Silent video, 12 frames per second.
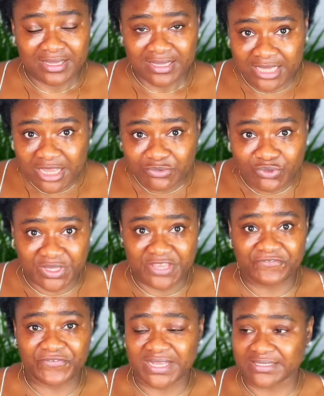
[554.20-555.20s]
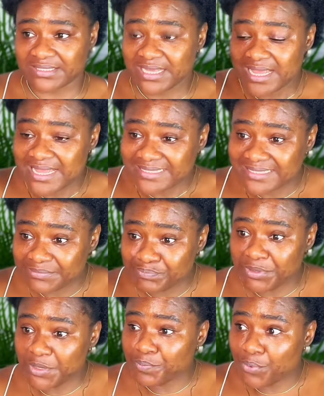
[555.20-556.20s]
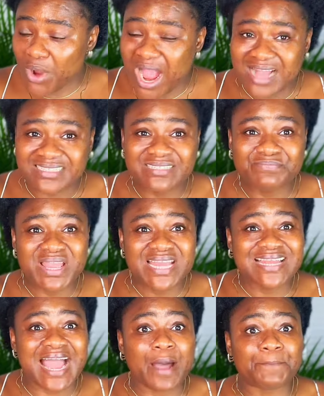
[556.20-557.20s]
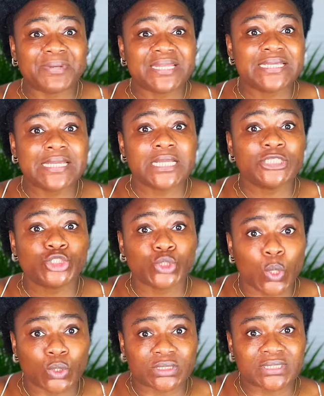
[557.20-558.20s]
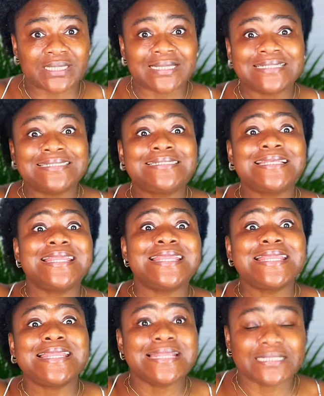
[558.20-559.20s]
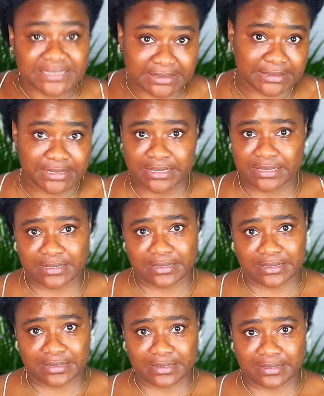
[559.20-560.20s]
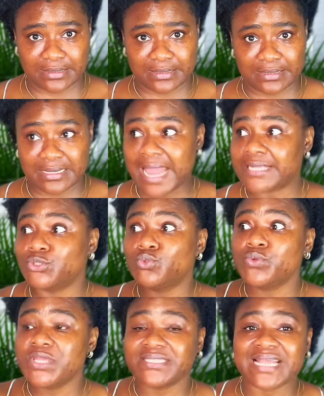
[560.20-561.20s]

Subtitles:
came to effect, people have made applications since like 2 years.